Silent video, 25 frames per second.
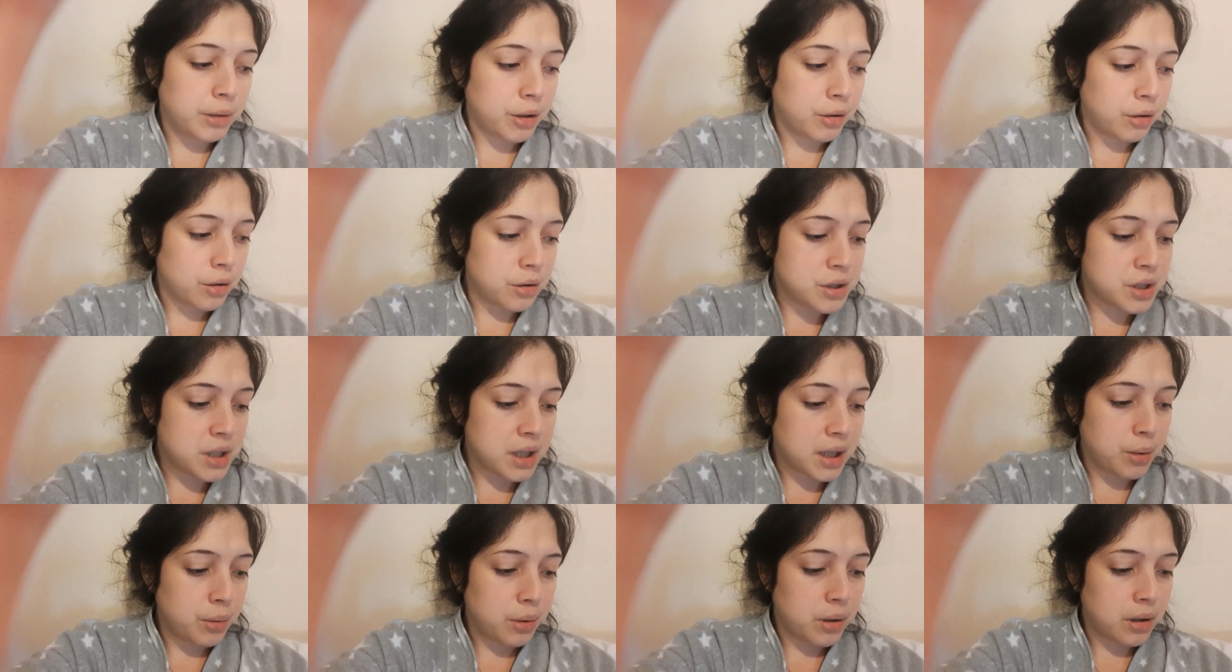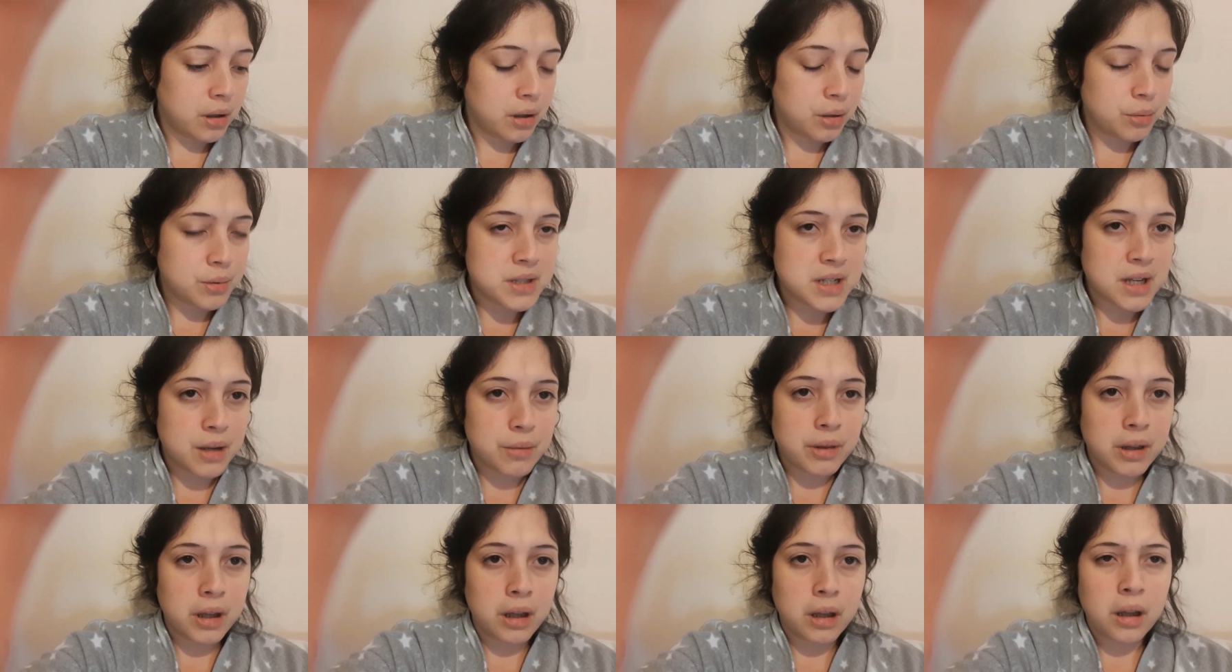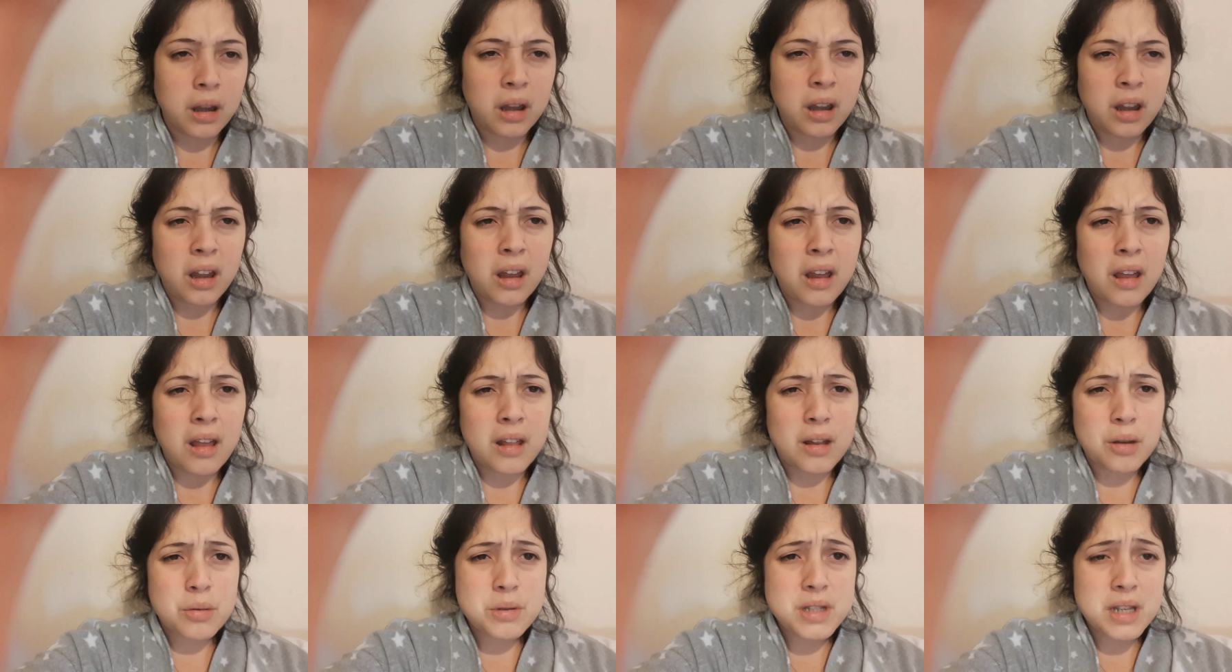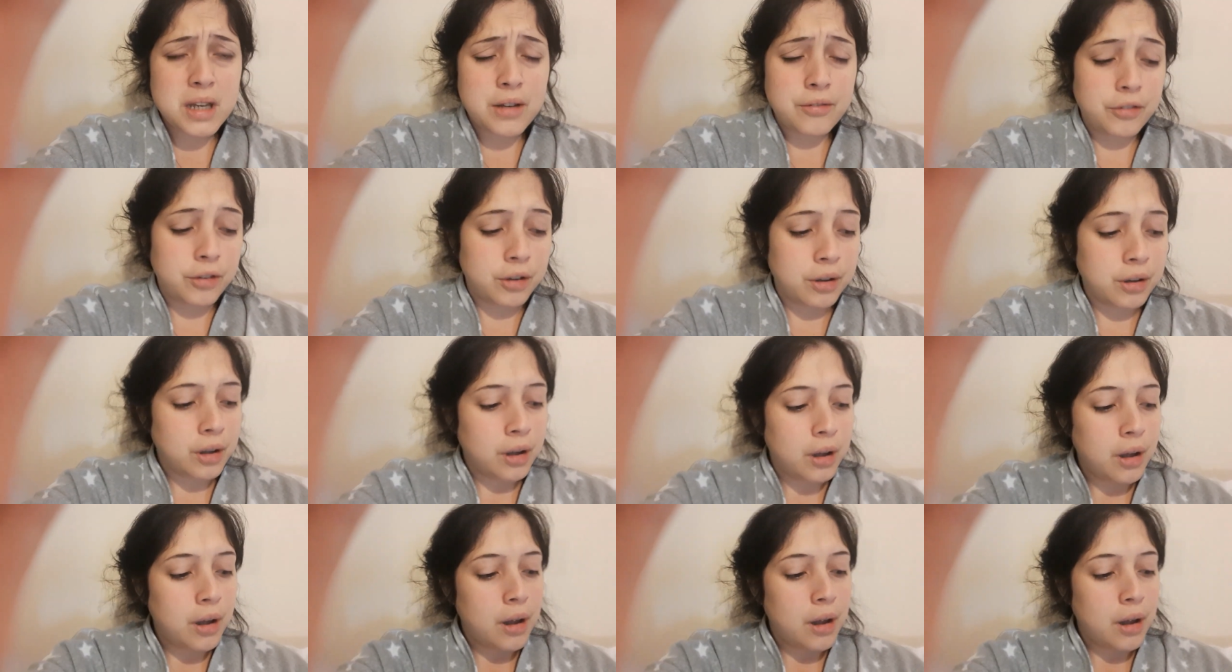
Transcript: crochet while I was down there. That was effort.